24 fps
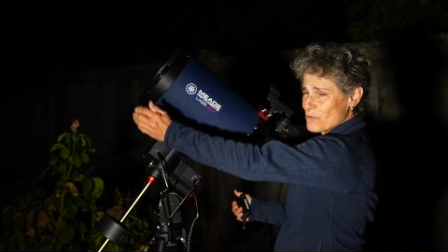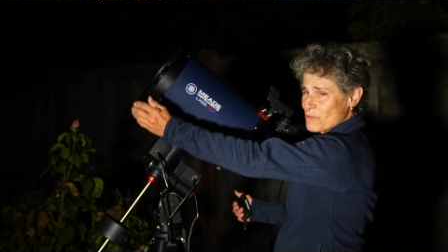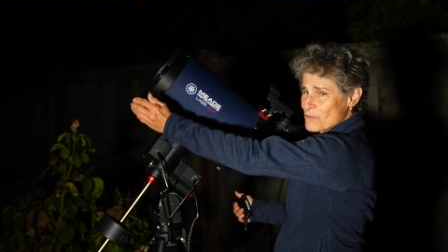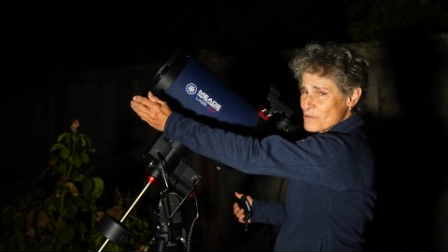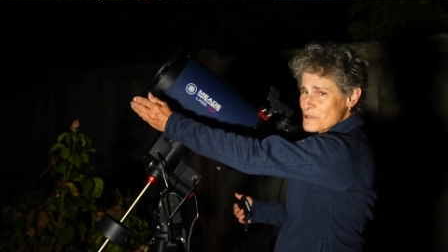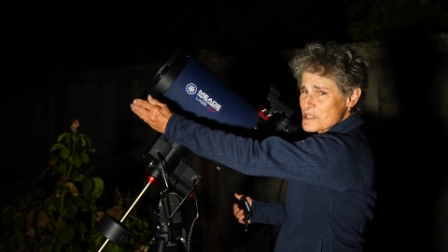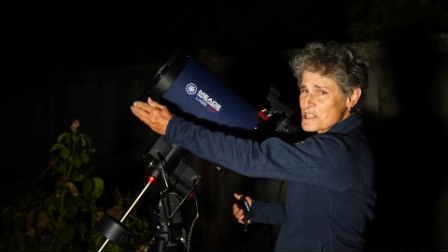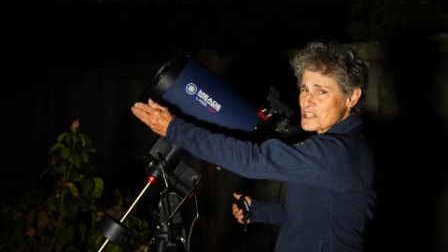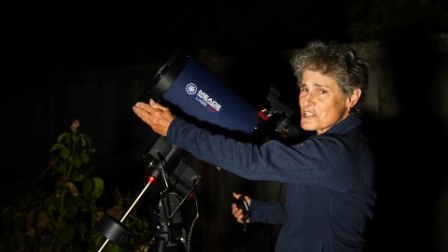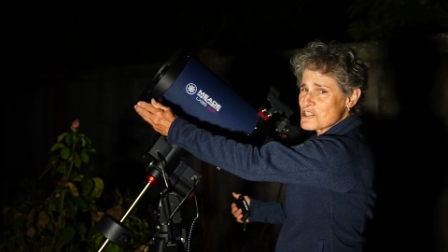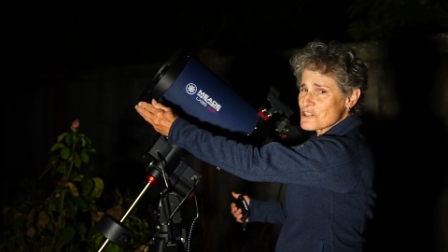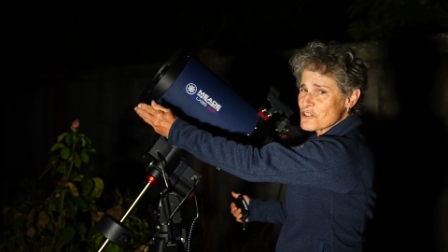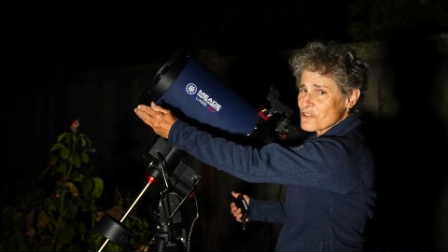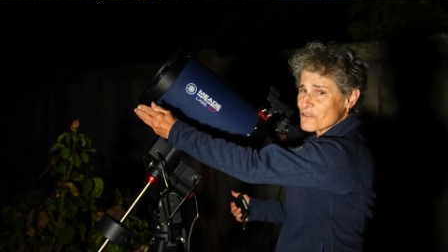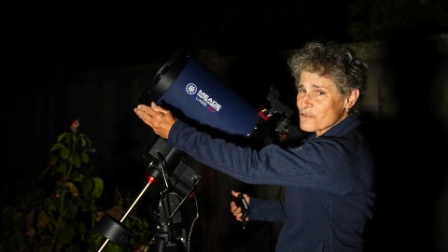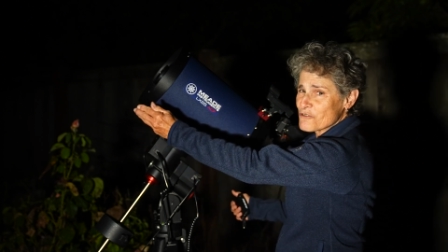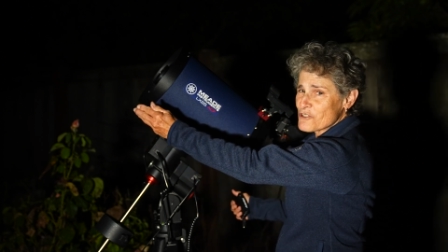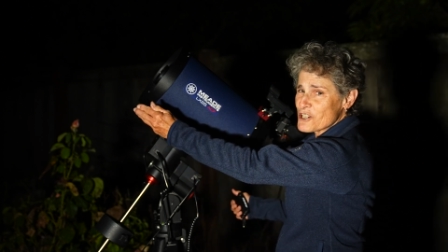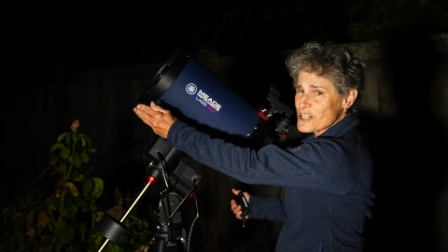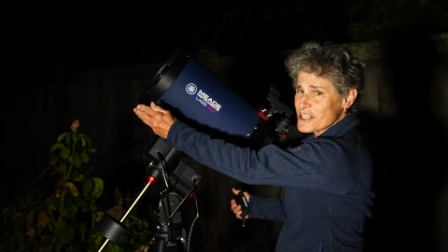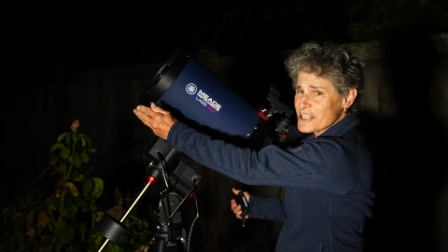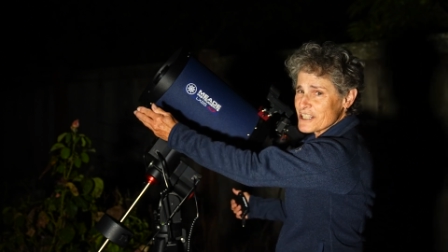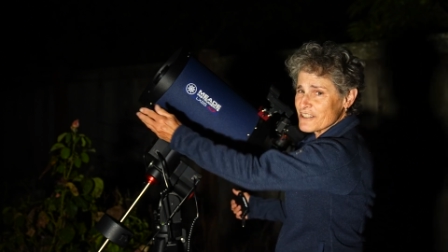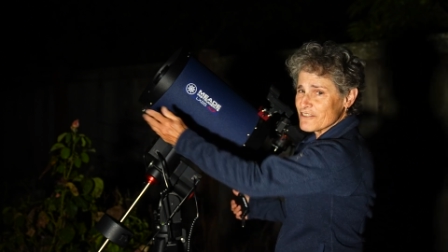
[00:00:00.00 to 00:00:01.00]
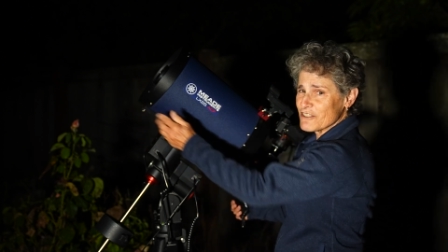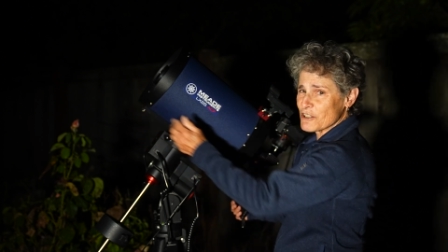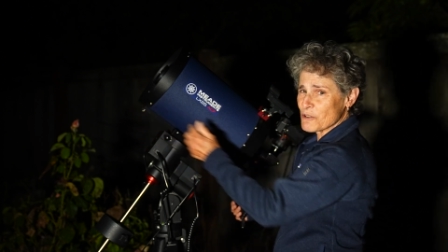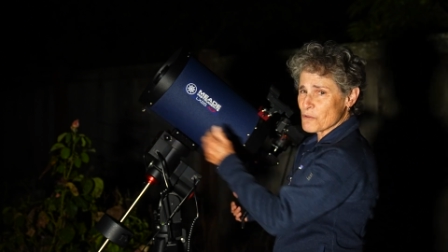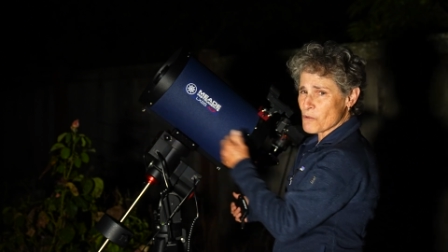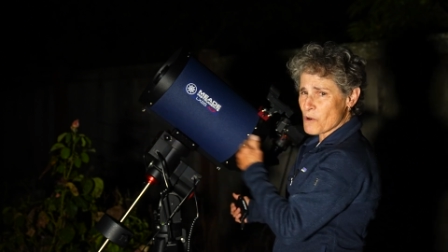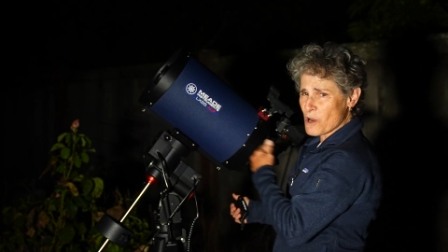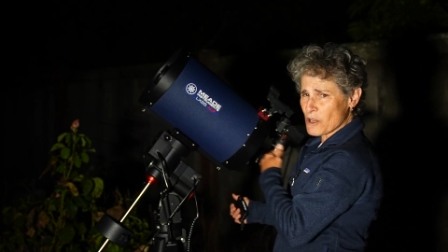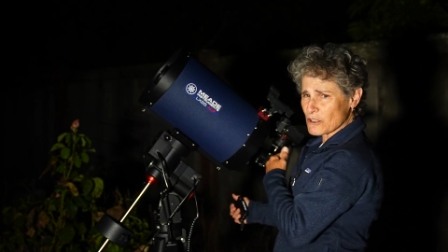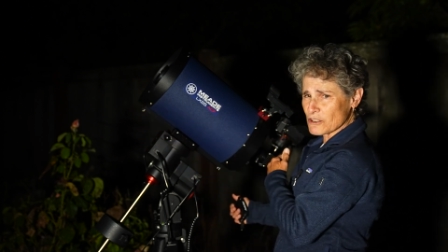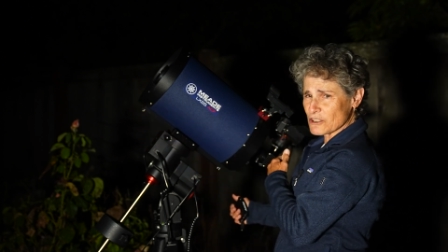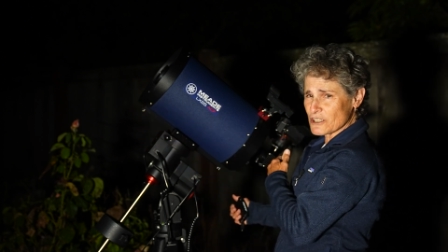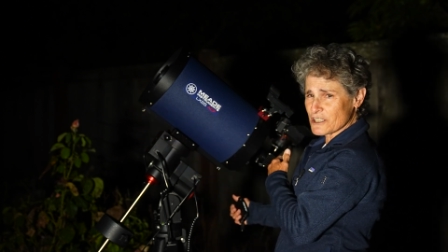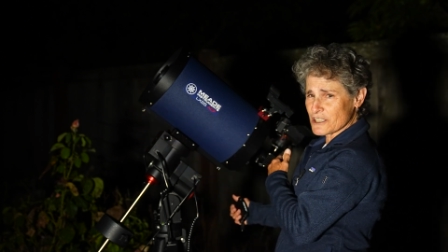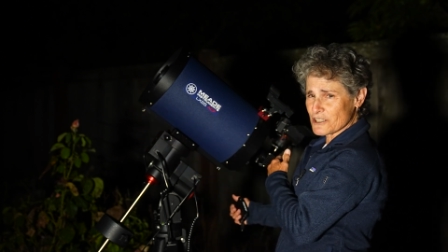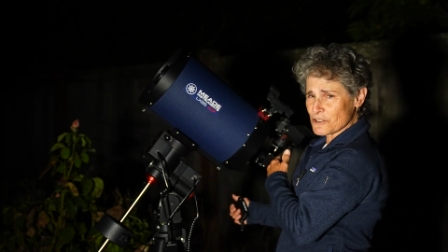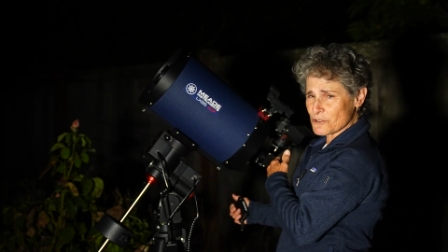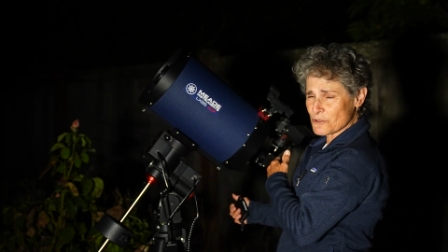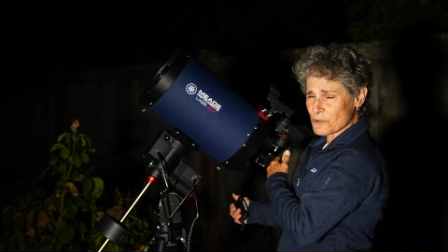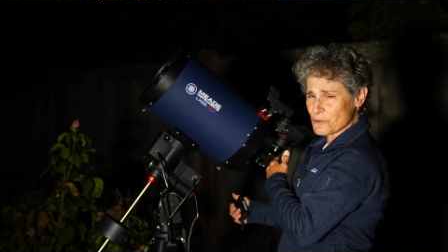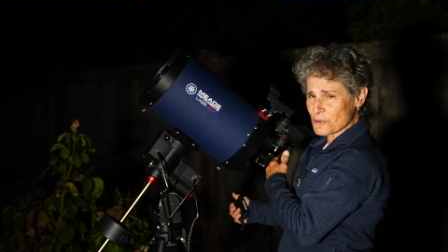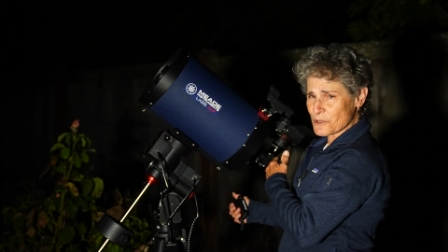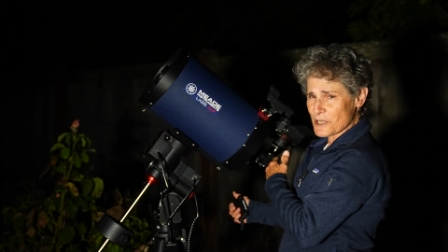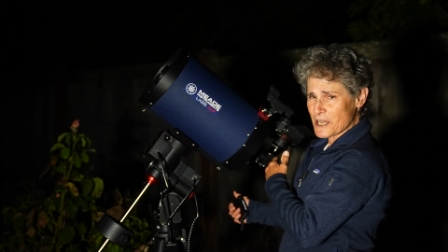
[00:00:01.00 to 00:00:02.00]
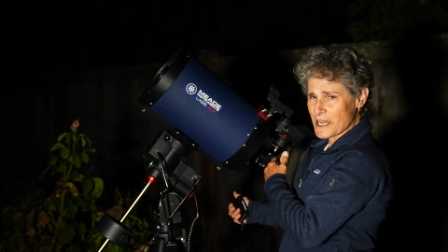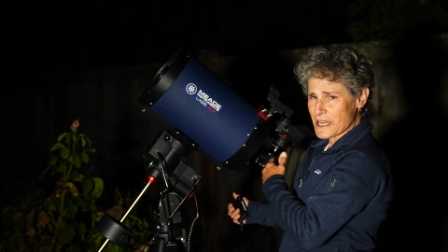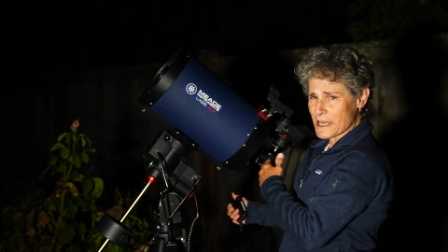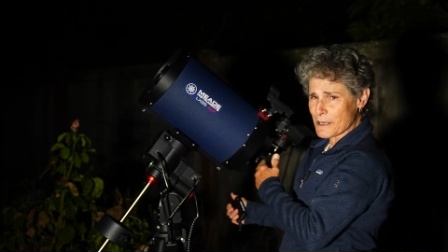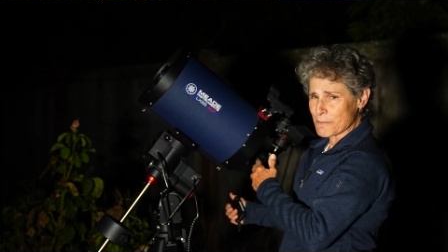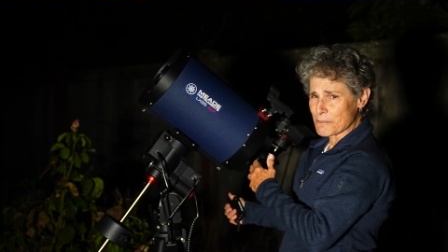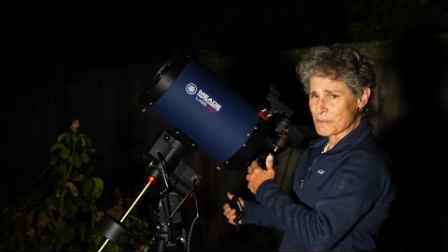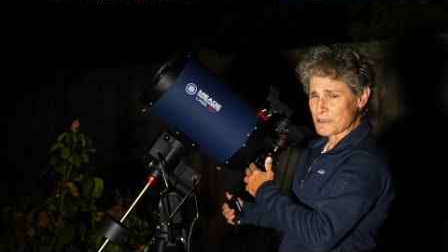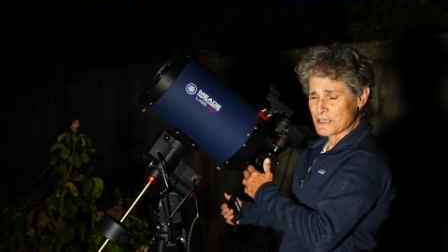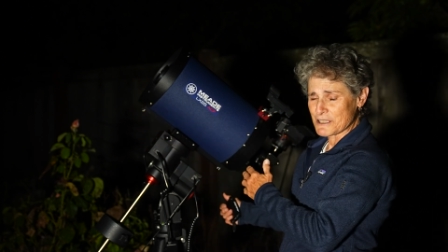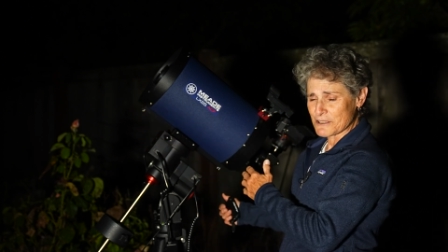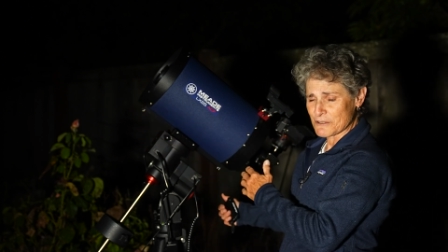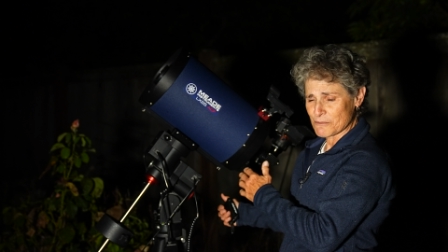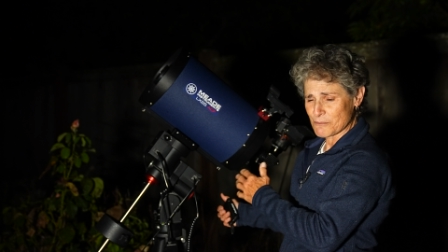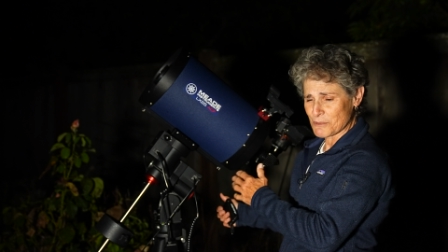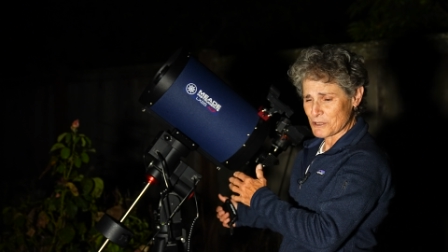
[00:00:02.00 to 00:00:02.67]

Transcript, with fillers: reach the front of it while looking through the eyepiece,